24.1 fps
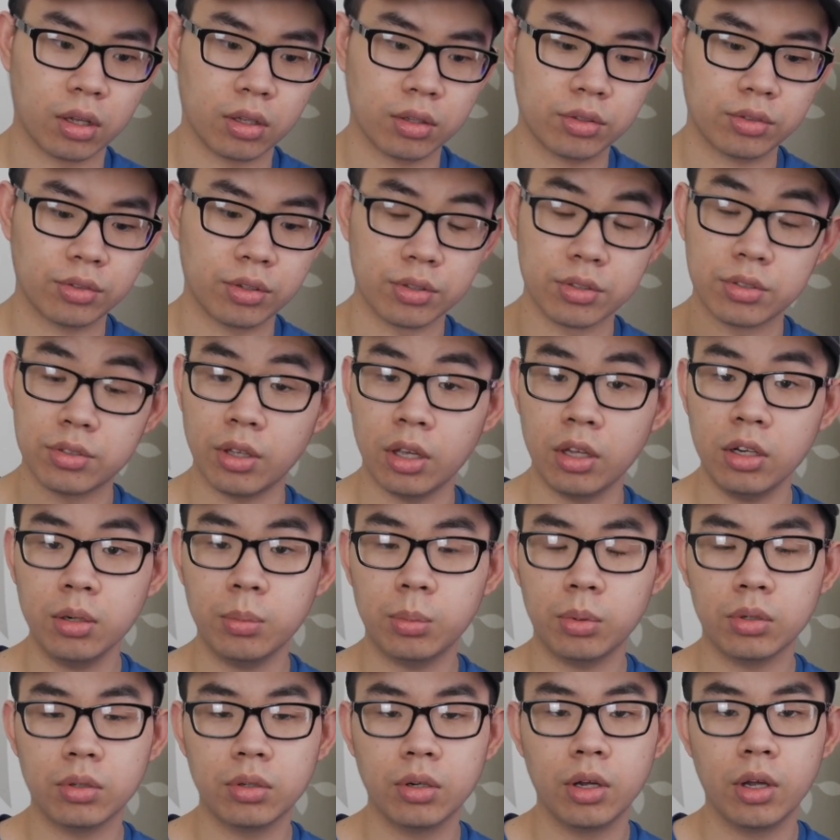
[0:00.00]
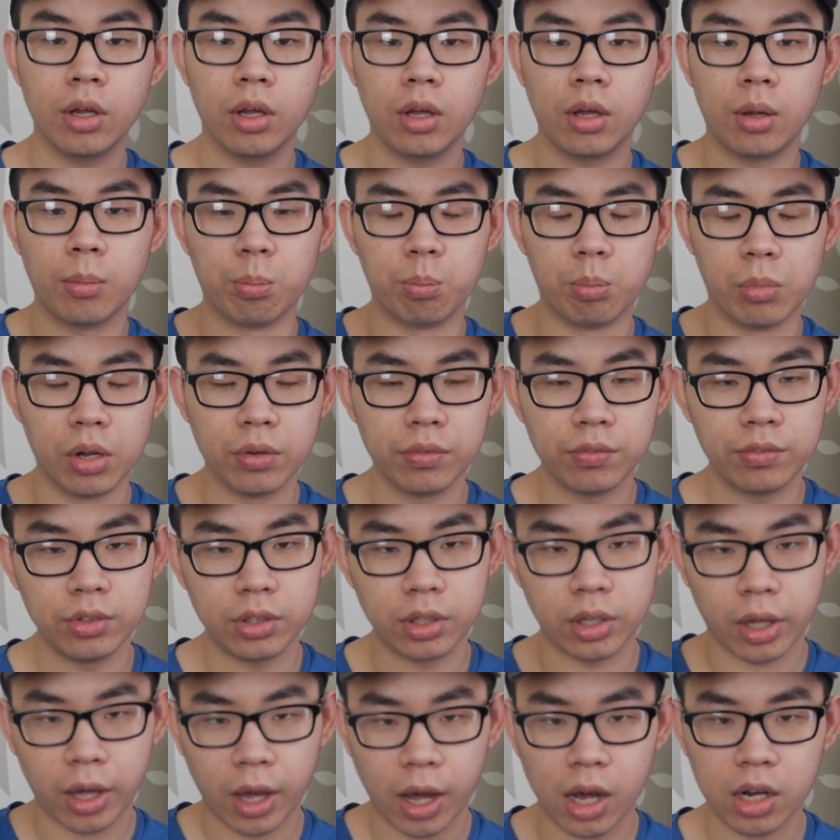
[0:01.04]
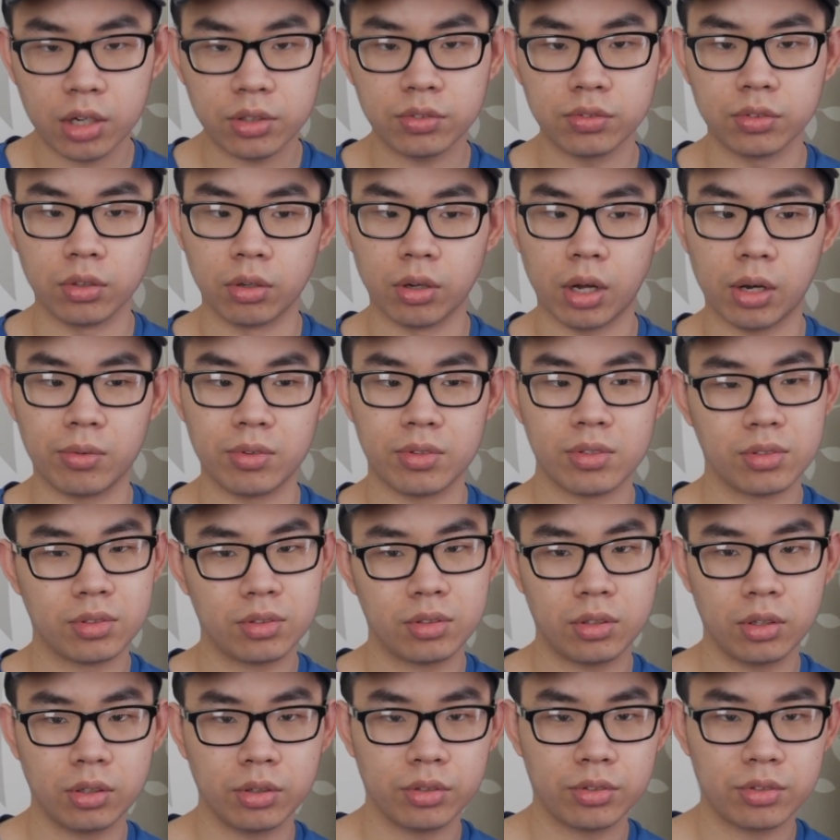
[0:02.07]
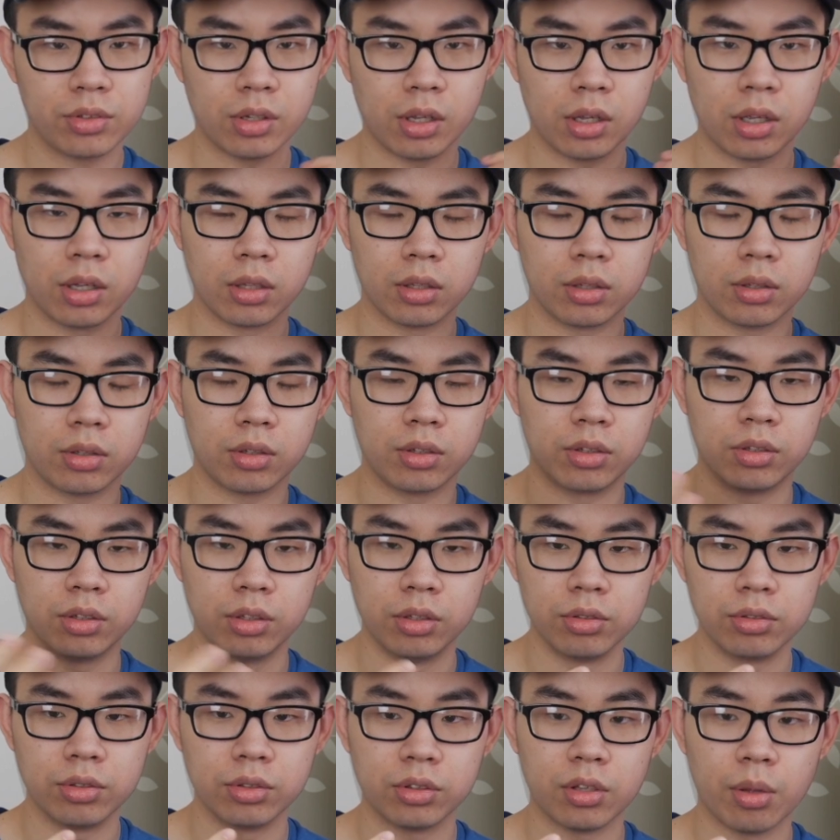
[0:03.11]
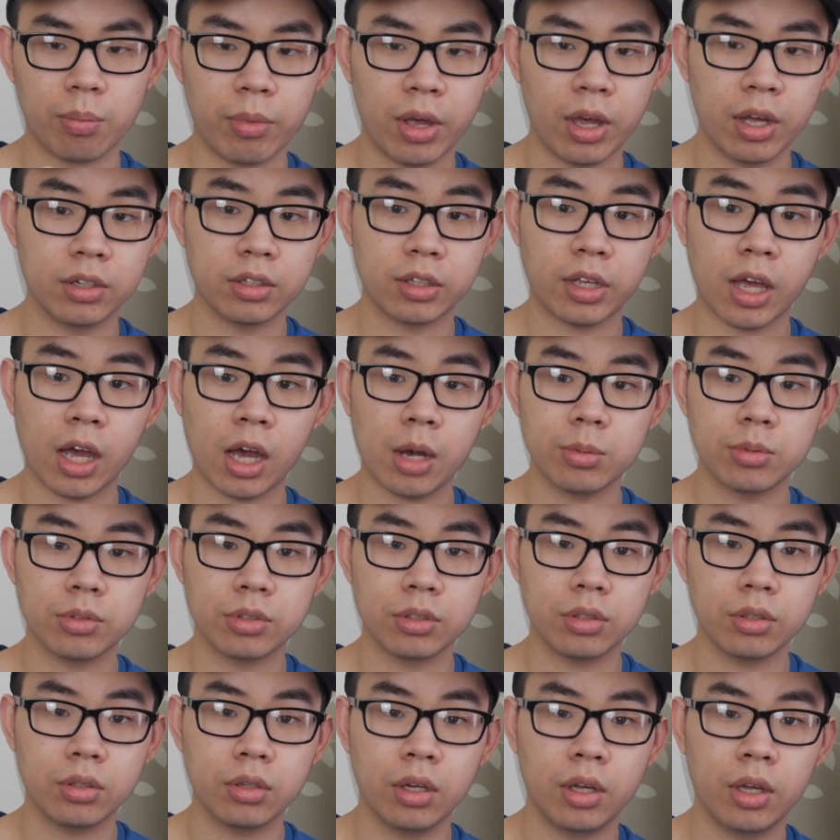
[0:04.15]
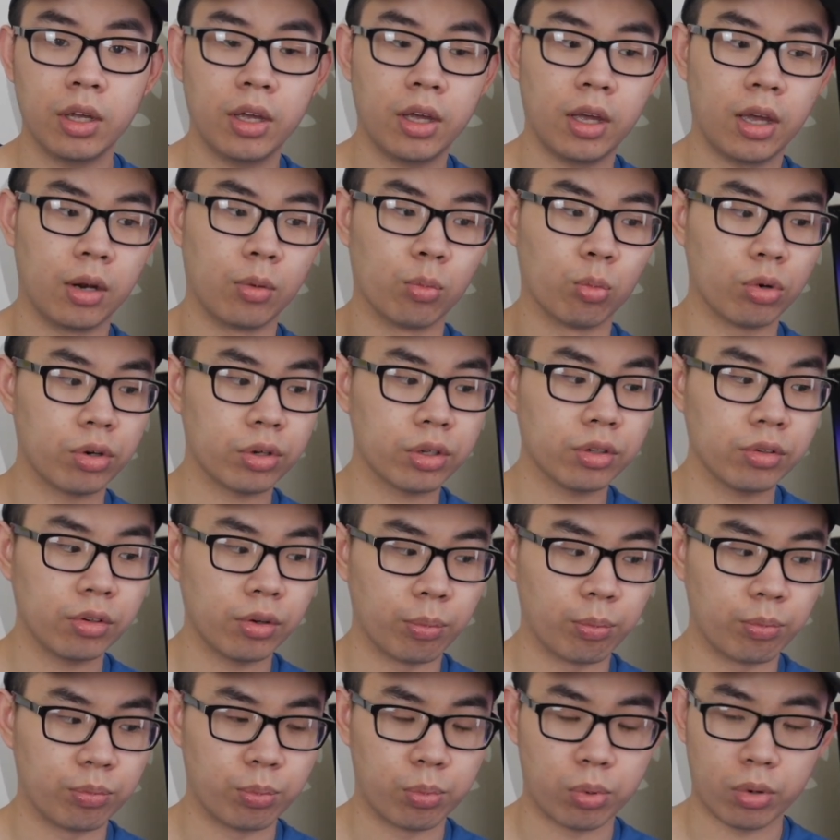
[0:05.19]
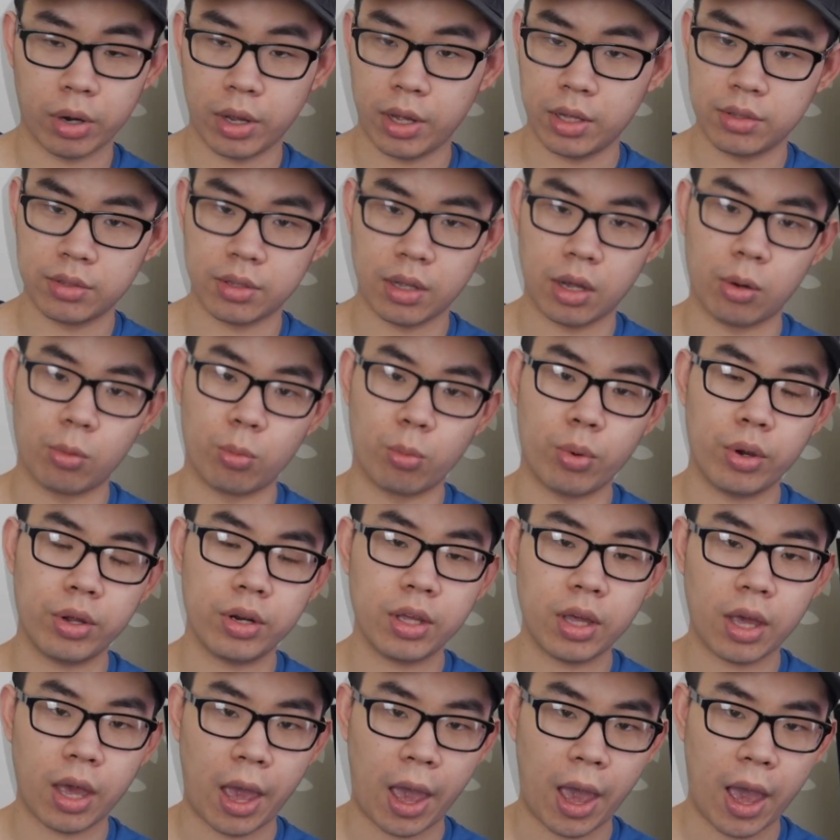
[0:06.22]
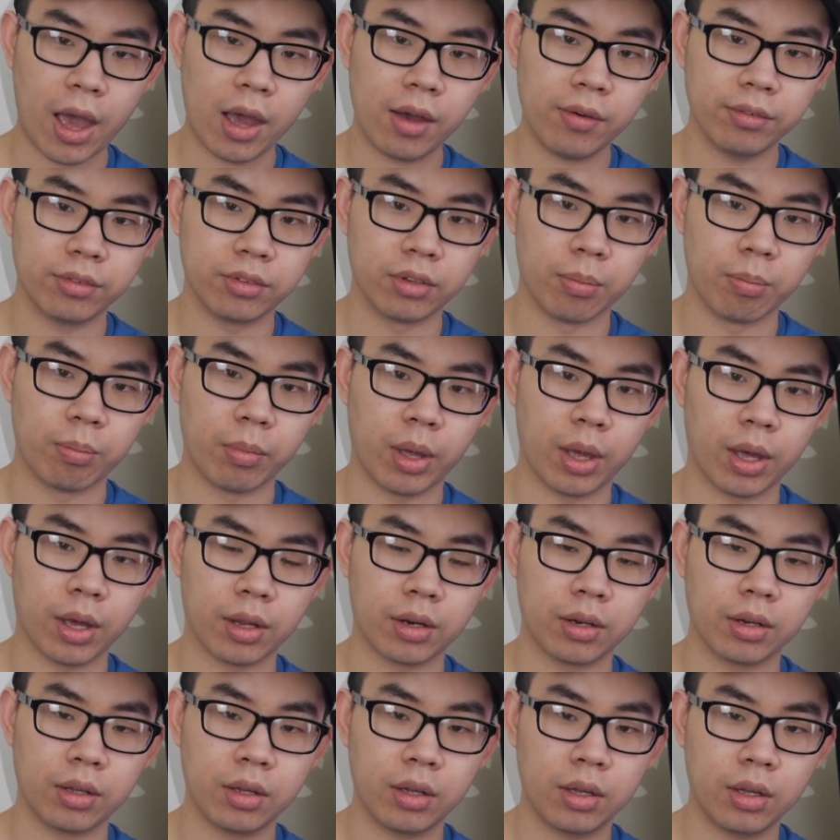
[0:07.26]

sustainable monthly cash flow, I would still say using demand capture and working with brands that already have demand